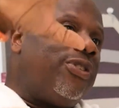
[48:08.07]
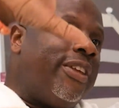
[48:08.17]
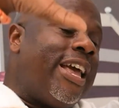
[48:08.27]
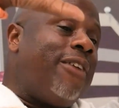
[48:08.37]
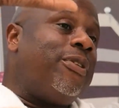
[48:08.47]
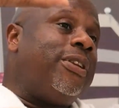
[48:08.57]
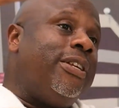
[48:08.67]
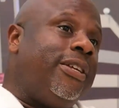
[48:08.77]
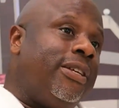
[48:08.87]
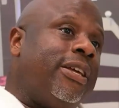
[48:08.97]
is the
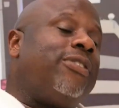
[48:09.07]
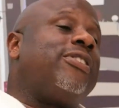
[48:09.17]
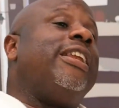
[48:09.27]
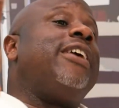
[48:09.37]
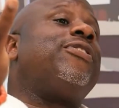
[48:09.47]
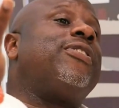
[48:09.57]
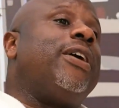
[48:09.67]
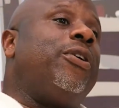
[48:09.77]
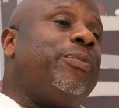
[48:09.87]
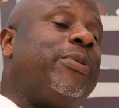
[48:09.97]
heavenly
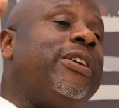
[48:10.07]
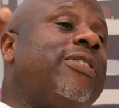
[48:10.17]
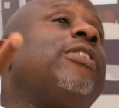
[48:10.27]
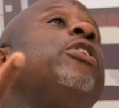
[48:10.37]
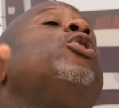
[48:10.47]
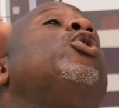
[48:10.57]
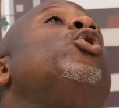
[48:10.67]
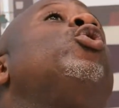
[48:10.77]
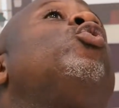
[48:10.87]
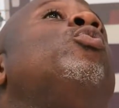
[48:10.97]
celestial place,
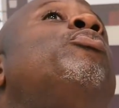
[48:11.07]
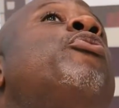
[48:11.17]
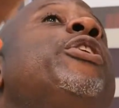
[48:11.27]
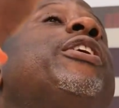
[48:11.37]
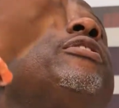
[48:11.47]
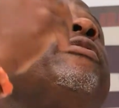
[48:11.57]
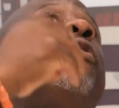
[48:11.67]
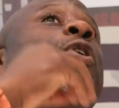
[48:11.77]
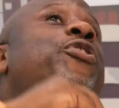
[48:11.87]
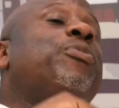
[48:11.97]
to bring the
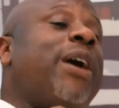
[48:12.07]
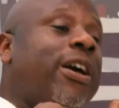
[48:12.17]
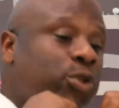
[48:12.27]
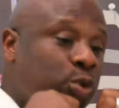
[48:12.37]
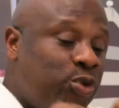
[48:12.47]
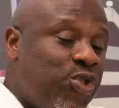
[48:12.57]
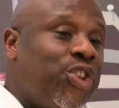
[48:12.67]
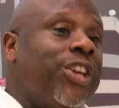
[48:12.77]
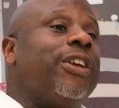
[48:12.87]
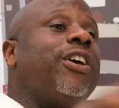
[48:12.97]
voice back, to
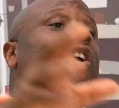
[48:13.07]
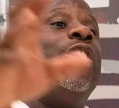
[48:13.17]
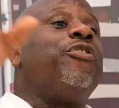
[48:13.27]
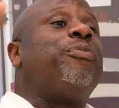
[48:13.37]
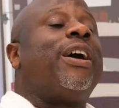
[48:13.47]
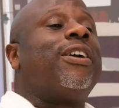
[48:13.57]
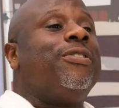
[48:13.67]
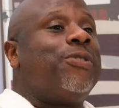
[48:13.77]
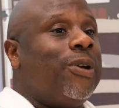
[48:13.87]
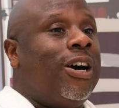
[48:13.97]
sing Earth
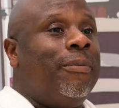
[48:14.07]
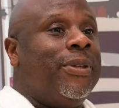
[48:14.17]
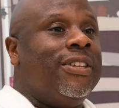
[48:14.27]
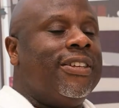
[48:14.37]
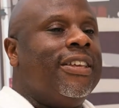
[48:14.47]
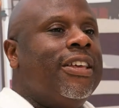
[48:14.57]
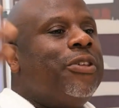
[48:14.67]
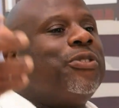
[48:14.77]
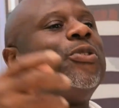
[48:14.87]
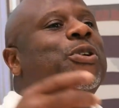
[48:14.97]
back into harmony.
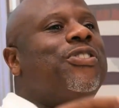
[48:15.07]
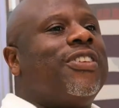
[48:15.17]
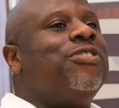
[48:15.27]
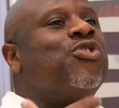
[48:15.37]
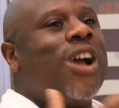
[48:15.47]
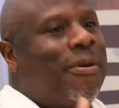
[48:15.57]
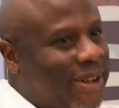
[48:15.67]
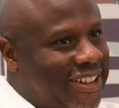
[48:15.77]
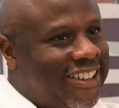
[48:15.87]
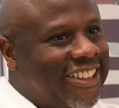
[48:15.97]
So it's a
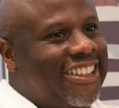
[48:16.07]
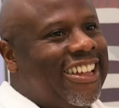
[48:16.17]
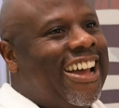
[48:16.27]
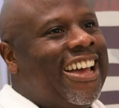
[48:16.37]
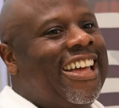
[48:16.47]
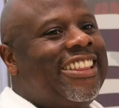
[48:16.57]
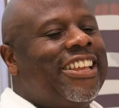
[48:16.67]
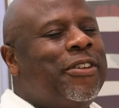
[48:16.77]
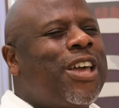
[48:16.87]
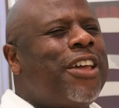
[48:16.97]
drama,
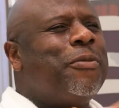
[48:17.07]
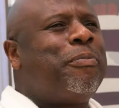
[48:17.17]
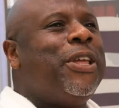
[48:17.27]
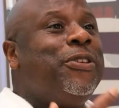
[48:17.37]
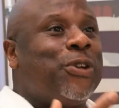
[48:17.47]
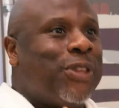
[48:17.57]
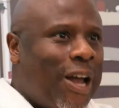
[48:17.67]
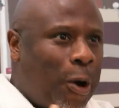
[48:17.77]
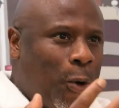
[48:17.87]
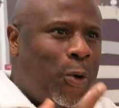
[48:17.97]
and it kind of plays
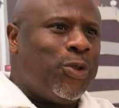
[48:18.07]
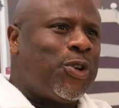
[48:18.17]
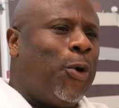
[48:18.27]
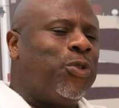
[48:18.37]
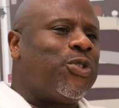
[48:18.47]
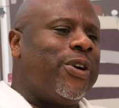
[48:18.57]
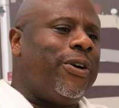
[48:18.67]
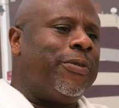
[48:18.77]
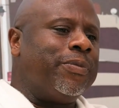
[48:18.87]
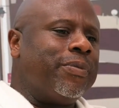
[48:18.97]
on our old
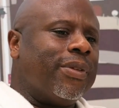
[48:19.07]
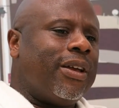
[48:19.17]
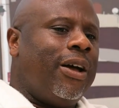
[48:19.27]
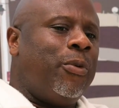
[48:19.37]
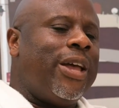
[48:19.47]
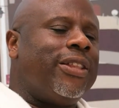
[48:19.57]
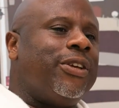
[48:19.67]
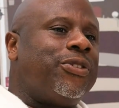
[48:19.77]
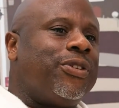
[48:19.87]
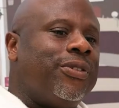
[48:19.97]
cultural
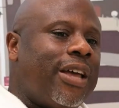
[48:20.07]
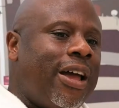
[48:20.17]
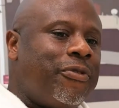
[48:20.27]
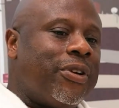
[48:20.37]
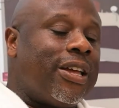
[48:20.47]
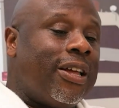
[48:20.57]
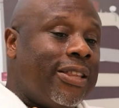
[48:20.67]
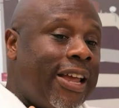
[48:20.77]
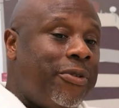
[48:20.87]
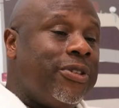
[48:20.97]
awareness in Africa
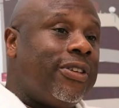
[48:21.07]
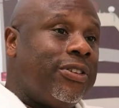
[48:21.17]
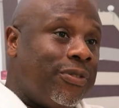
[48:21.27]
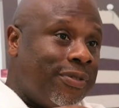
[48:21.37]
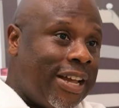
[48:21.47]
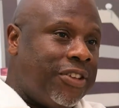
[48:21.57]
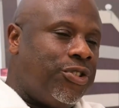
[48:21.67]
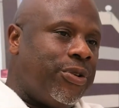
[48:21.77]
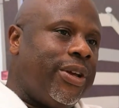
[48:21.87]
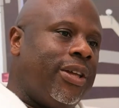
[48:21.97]
and heritage of
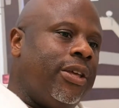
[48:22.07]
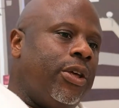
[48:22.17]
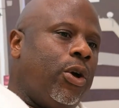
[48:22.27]
Nigeria